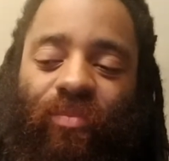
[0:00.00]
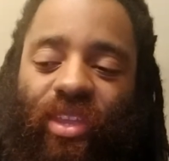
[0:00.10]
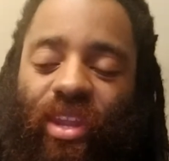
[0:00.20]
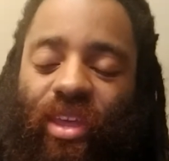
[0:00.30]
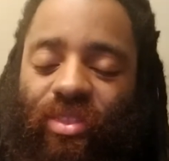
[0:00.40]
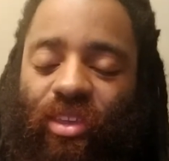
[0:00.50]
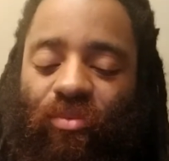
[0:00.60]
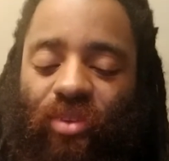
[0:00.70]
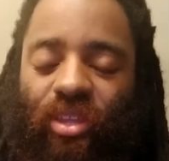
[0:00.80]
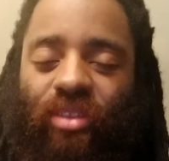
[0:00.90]
and I think we
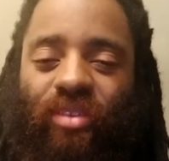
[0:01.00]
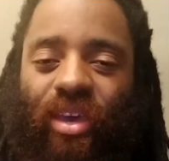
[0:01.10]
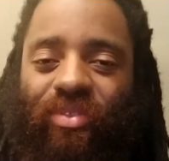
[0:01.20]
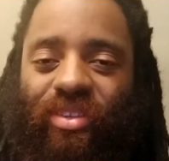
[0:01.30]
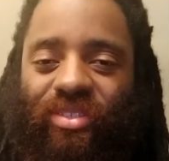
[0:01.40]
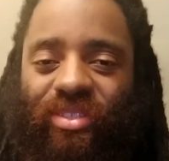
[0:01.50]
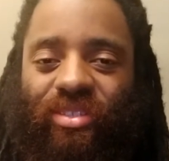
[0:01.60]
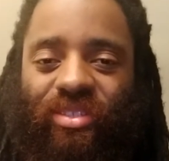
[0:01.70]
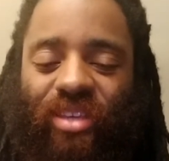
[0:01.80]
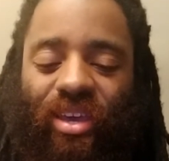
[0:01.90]
need to have the
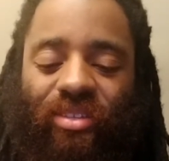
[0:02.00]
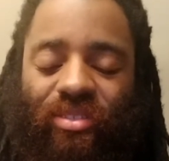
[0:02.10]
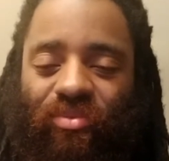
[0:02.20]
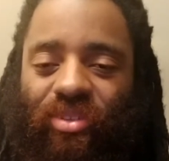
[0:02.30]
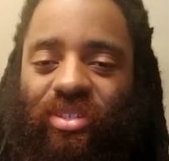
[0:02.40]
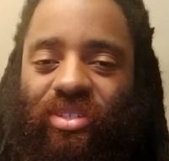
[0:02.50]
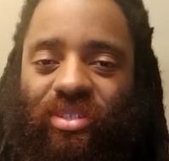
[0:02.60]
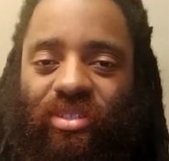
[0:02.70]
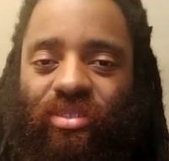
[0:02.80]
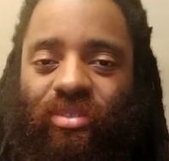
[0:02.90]
science and
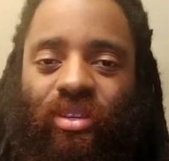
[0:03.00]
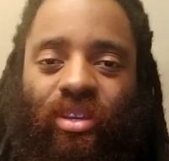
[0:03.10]
religion